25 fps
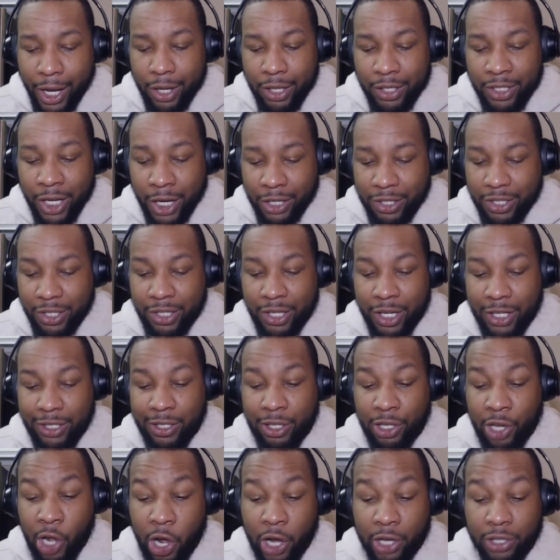Texas has
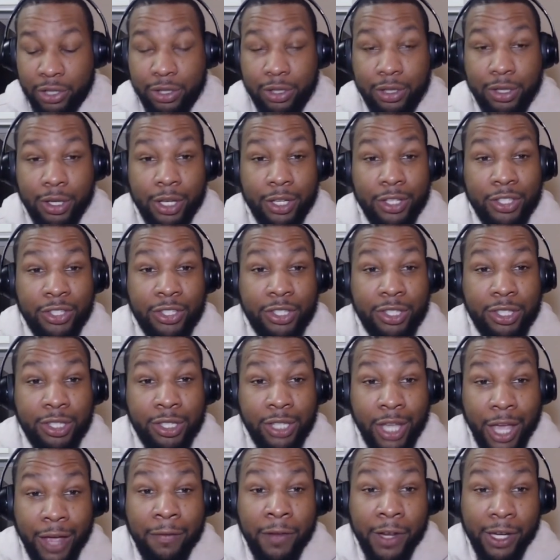lost
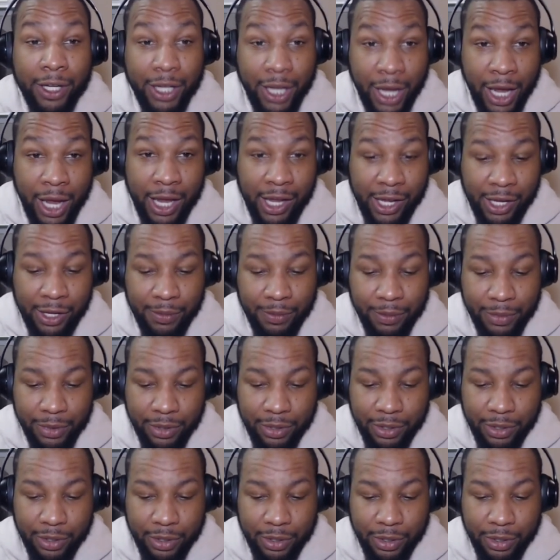7 games